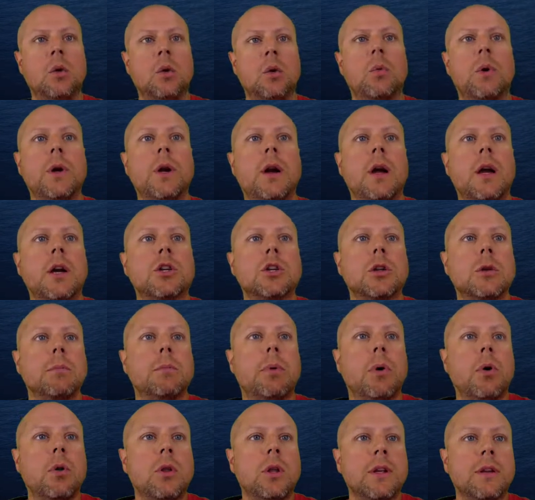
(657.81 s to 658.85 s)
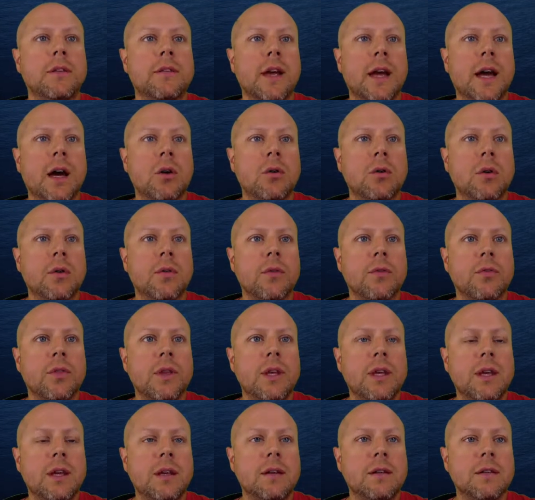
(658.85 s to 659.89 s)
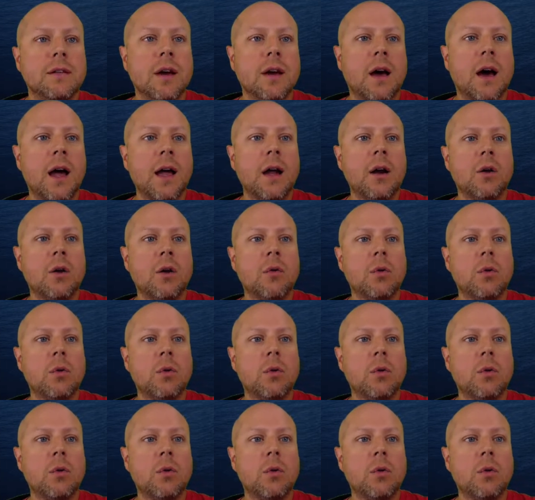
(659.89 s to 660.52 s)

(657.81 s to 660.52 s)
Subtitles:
we are actually pulling down the entire